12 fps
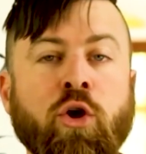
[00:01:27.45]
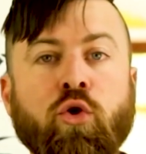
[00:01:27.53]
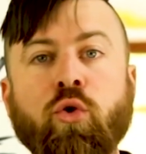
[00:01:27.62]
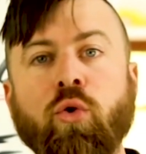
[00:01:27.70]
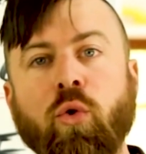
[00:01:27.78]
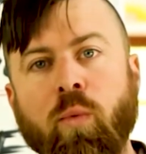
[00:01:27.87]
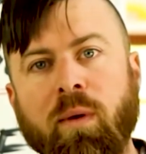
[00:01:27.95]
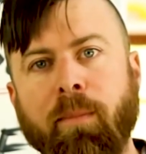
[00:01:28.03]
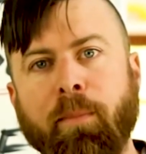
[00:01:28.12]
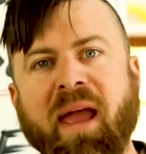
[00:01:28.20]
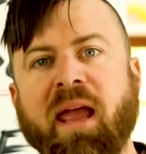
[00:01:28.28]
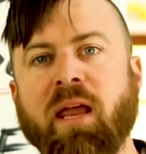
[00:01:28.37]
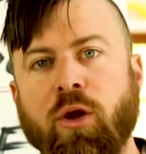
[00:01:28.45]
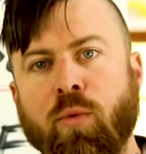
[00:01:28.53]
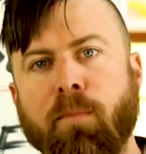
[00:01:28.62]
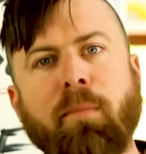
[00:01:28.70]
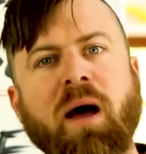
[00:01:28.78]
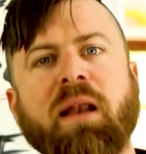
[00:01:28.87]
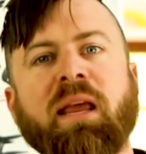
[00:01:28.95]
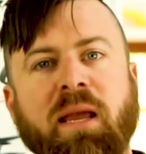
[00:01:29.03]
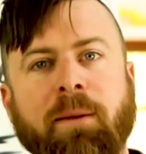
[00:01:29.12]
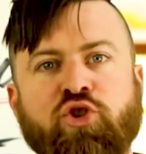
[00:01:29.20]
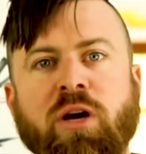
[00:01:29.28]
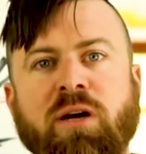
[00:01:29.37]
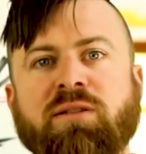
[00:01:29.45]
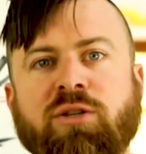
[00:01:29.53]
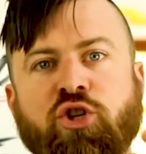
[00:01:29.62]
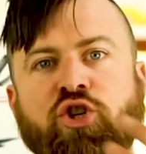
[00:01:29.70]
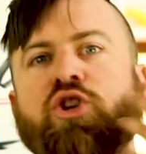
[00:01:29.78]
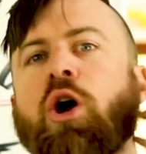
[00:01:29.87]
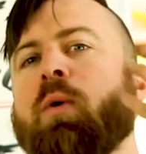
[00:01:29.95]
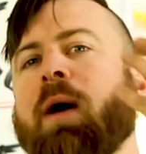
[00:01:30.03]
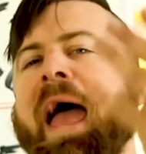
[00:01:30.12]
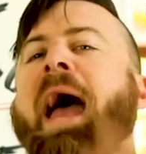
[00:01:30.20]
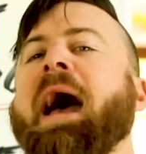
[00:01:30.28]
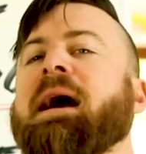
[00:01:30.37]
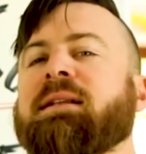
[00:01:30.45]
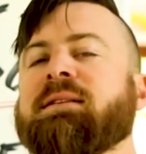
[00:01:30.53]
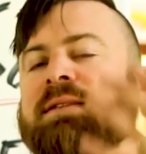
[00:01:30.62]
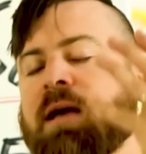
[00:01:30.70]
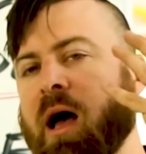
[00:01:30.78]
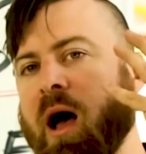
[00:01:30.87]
Google will pay you money just to show ads